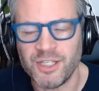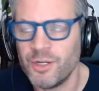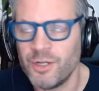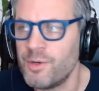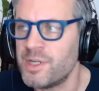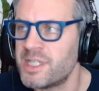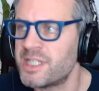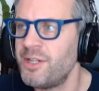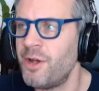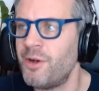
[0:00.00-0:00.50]
You
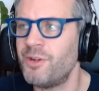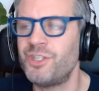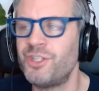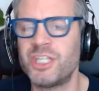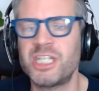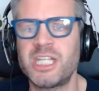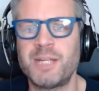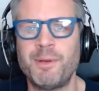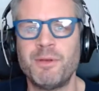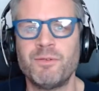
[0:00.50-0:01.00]
know, it's not
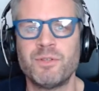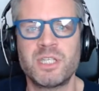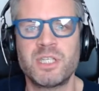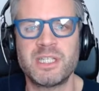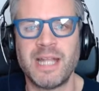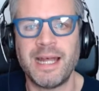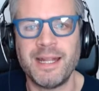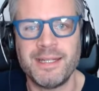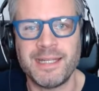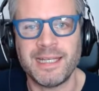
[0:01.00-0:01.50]
just about
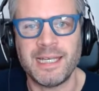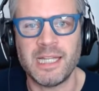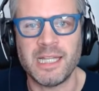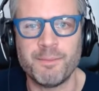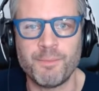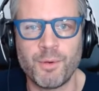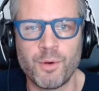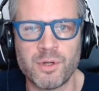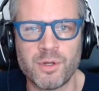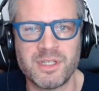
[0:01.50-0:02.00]
standing at
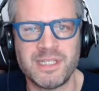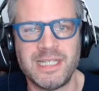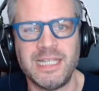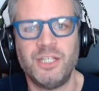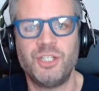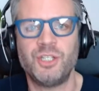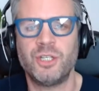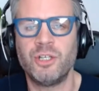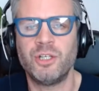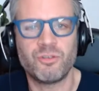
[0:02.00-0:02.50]
the board
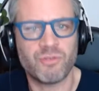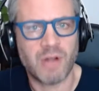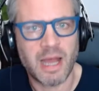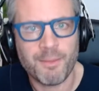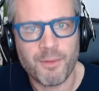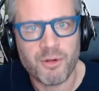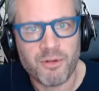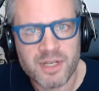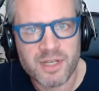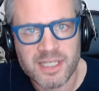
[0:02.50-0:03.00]
teaching
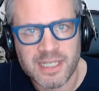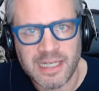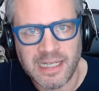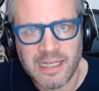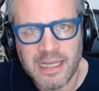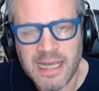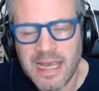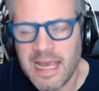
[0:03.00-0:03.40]
grammar, is it?